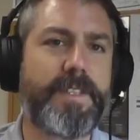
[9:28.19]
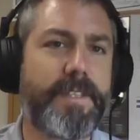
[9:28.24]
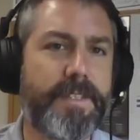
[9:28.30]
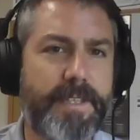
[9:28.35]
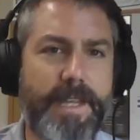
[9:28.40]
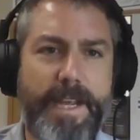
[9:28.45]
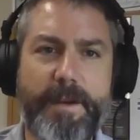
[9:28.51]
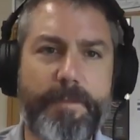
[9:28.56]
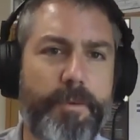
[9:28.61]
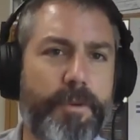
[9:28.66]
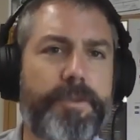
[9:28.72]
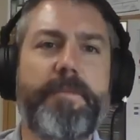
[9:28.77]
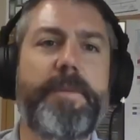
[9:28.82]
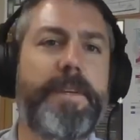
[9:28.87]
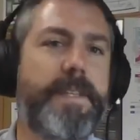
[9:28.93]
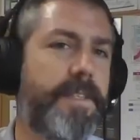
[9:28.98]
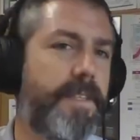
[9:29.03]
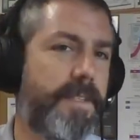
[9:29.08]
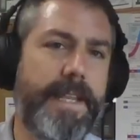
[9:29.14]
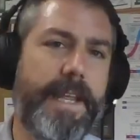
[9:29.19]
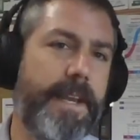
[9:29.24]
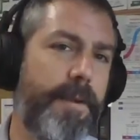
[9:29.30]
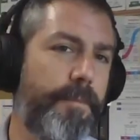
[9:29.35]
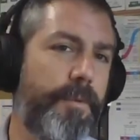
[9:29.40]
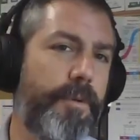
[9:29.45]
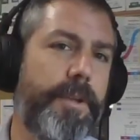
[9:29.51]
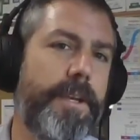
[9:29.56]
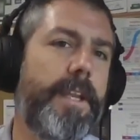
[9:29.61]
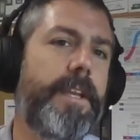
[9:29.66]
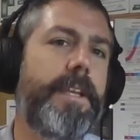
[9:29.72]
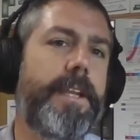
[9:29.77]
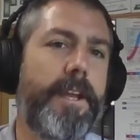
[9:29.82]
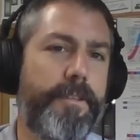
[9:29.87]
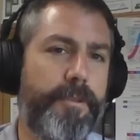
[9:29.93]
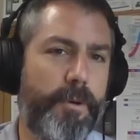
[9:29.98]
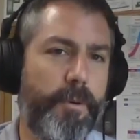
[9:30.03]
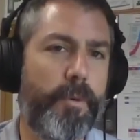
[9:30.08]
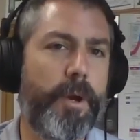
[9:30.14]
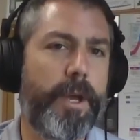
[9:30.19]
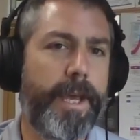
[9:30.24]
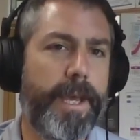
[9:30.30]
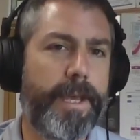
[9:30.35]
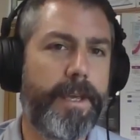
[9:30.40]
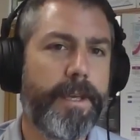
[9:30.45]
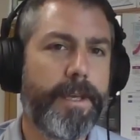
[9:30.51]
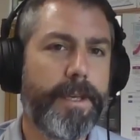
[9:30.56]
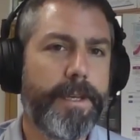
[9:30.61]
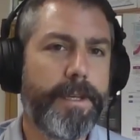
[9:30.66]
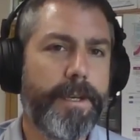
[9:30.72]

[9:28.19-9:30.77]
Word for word: sustainable to be sustainable in any other way,